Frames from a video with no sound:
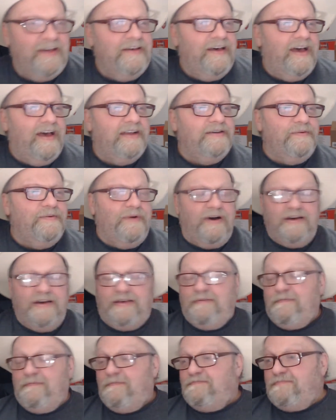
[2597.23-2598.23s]

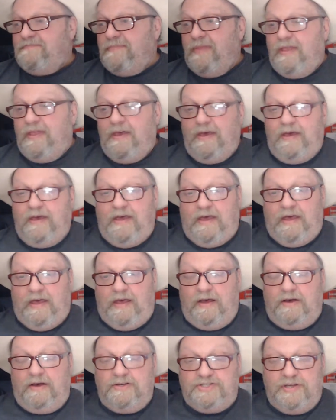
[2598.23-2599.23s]
Anyway,
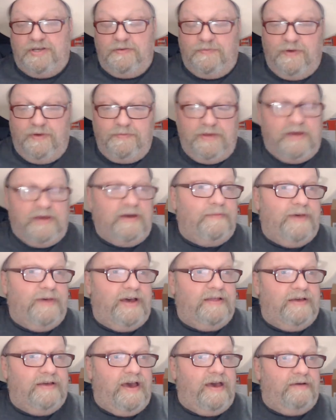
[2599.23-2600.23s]
I said, when we come out
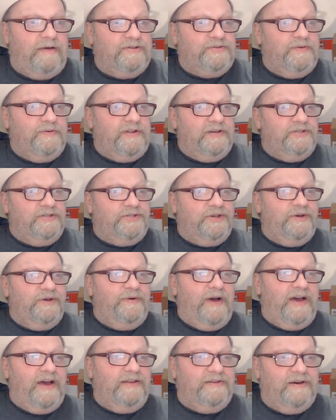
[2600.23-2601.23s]
of the house with these two
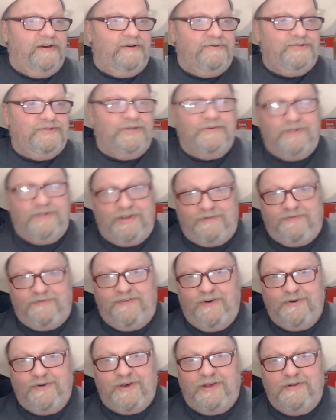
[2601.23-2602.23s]
handhelds on this
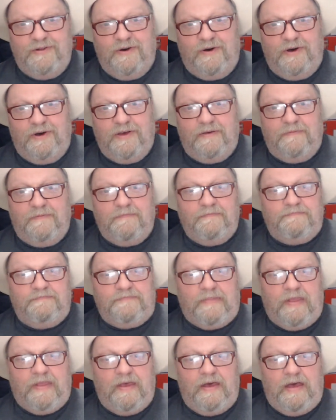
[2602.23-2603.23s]
foggy night,
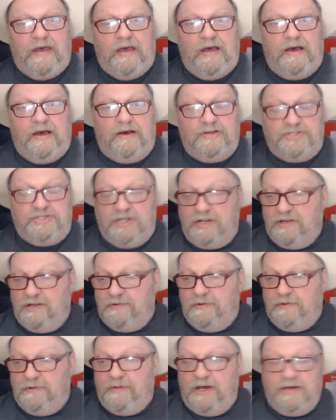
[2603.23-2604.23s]
I said to
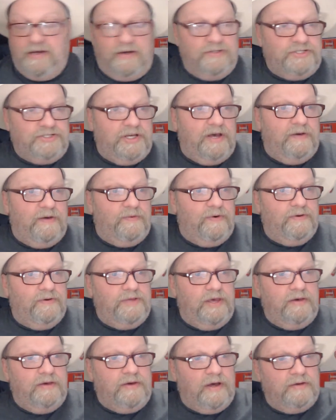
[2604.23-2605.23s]
me, mate, I'll tell you what,
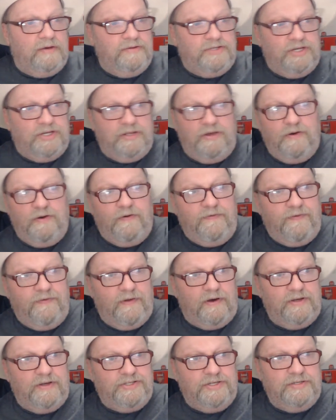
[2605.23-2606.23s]
you go to the off
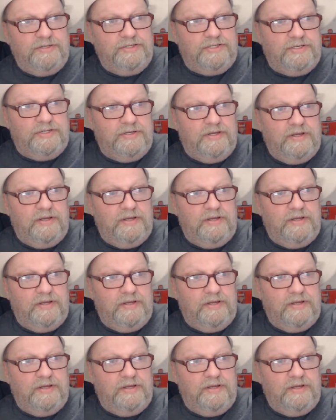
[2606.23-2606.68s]
licence